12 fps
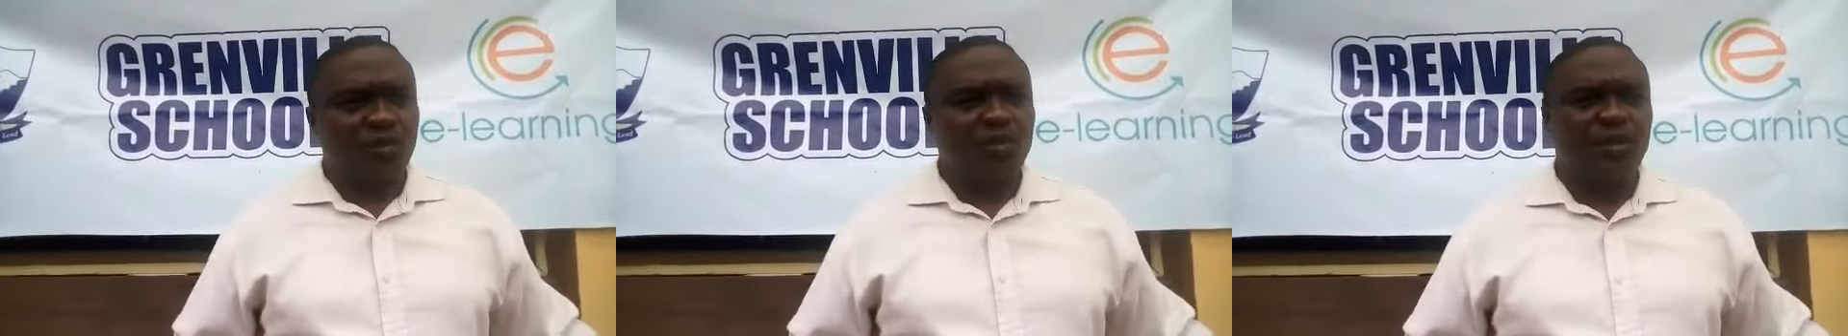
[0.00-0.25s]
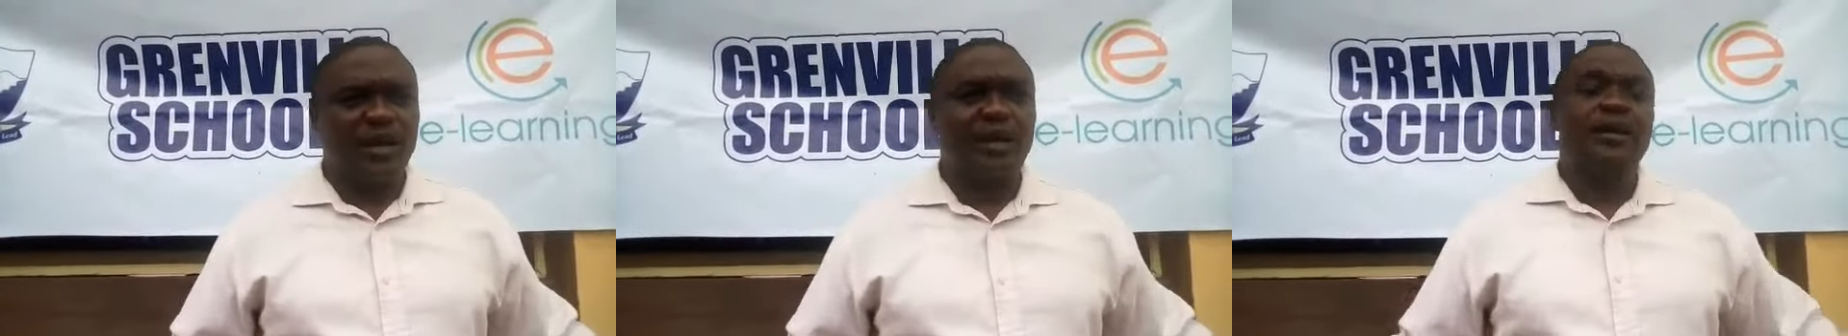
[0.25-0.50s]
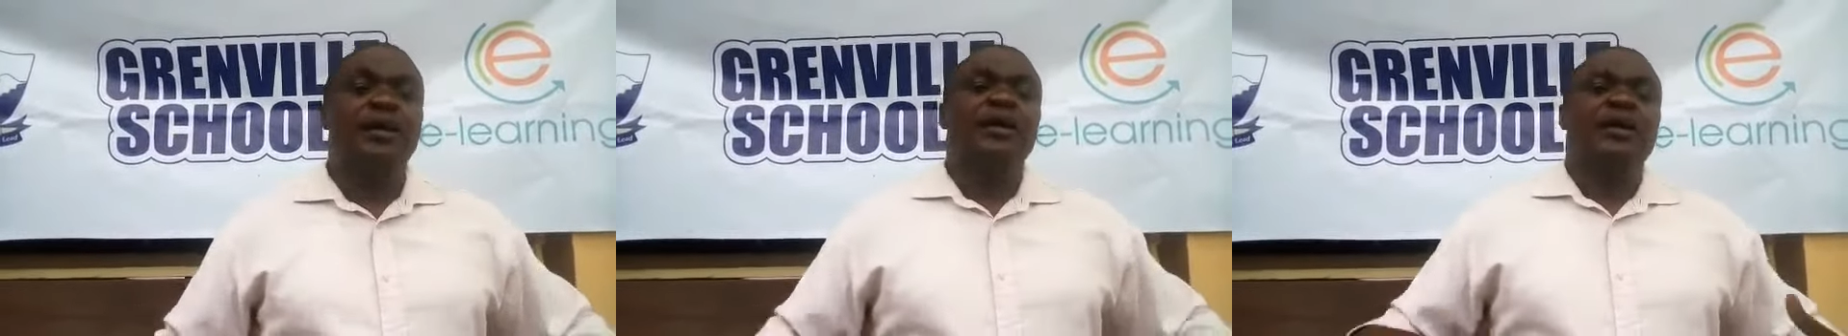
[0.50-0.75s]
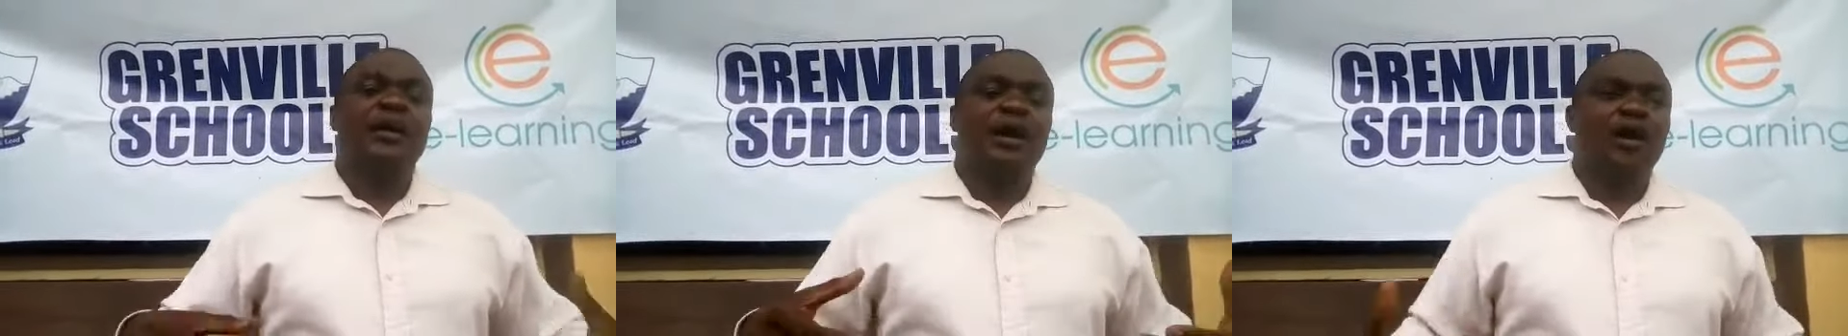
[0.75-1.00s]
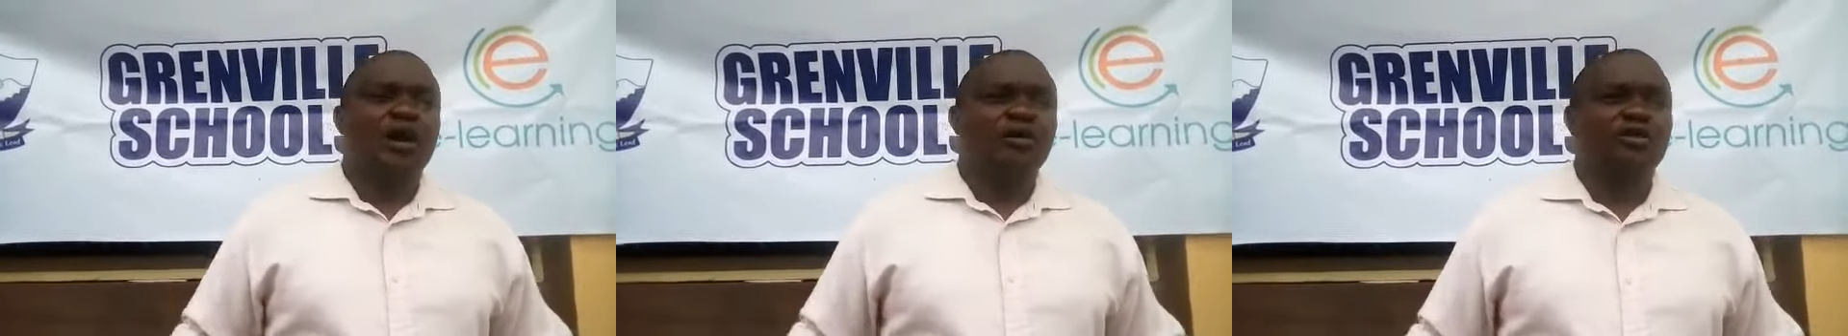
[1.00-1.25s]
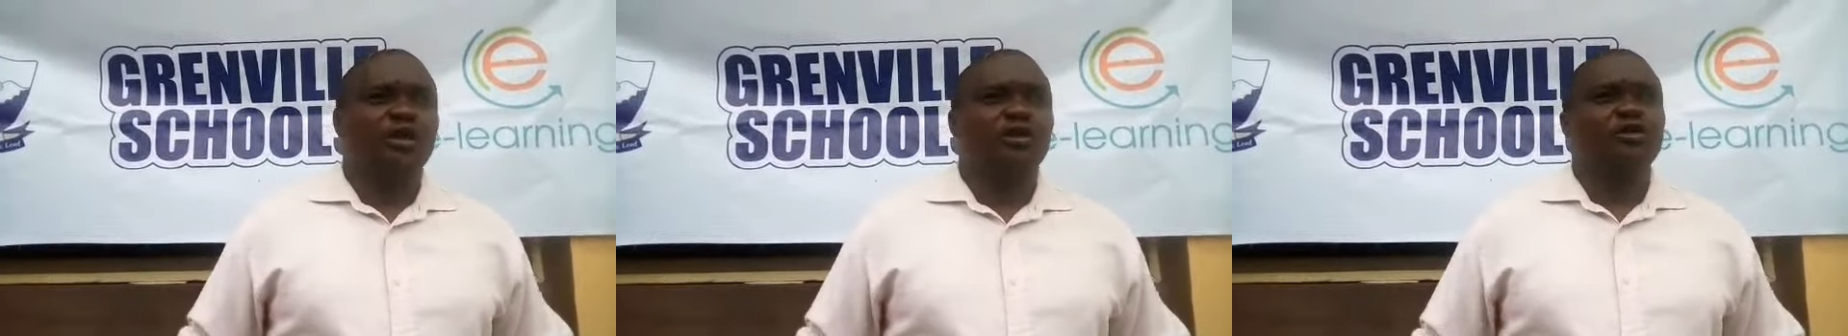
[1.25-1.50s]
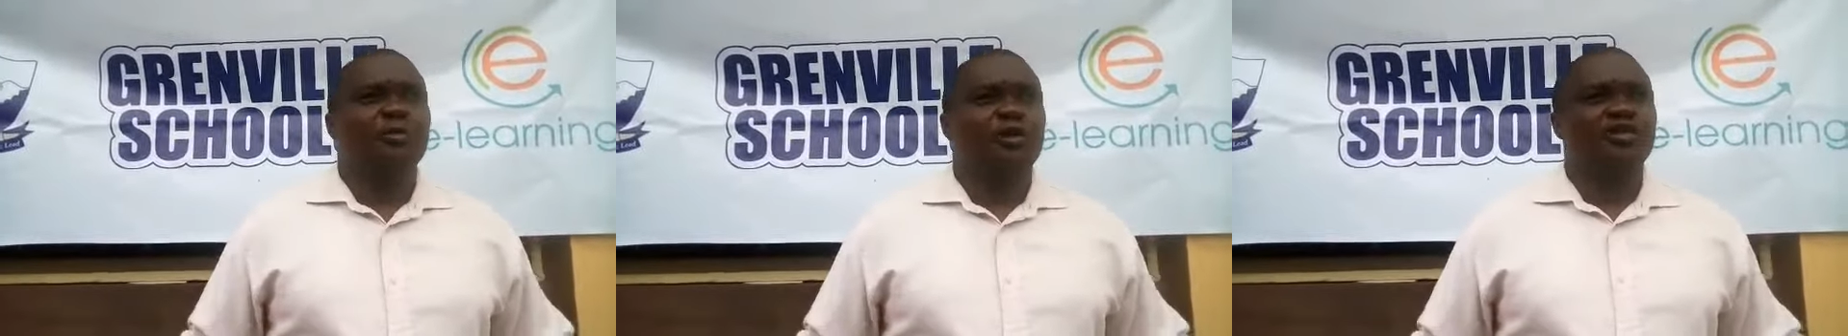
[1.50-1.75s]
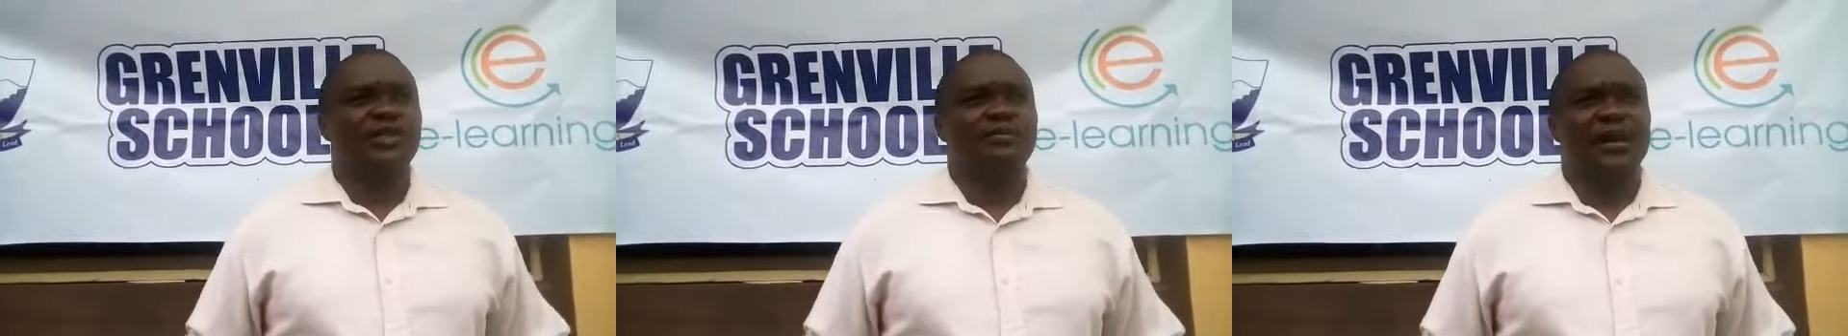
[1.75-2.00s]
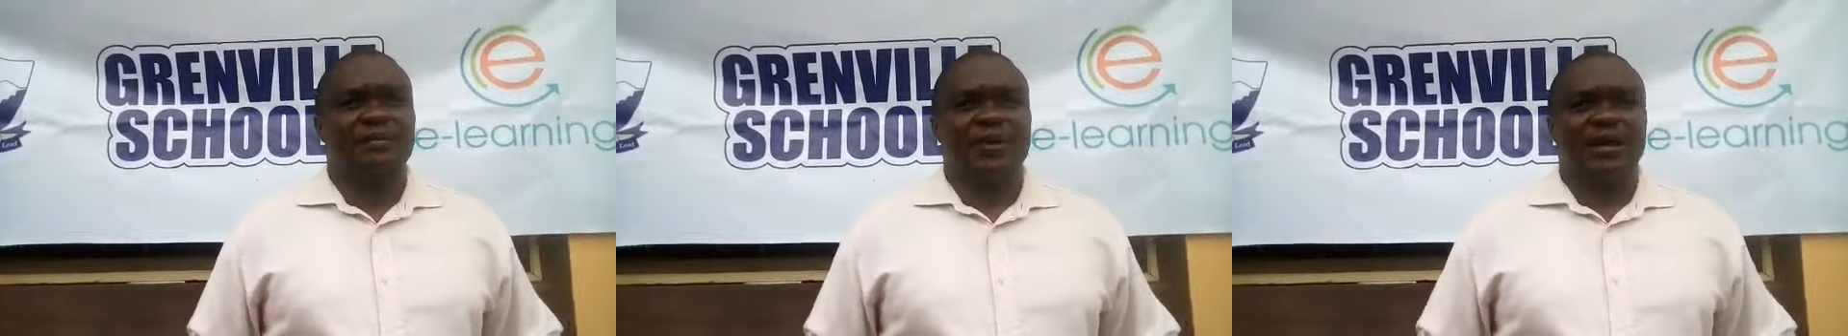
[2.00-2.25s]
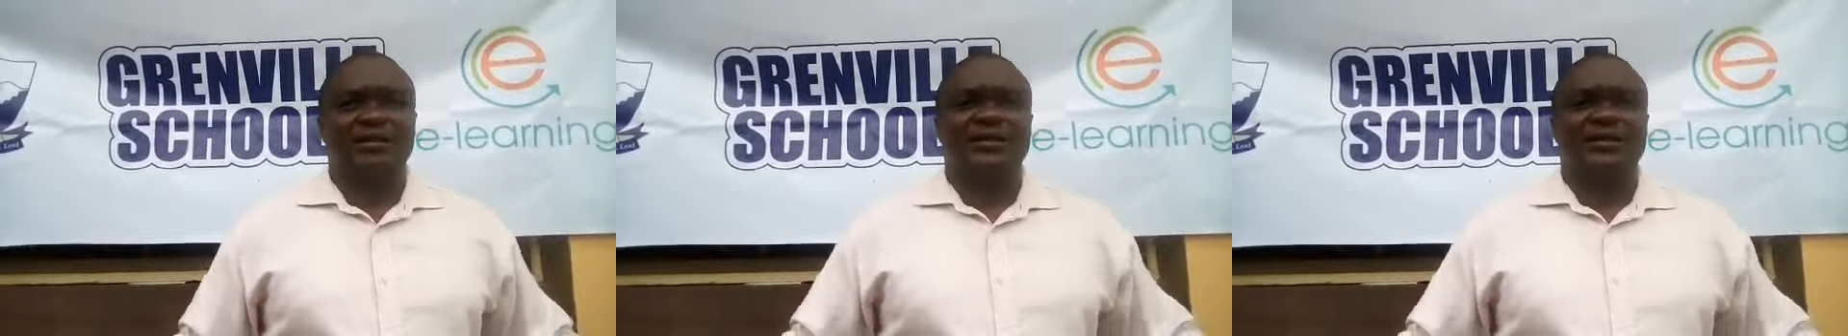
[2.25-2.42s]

Okay. Also, you must remember,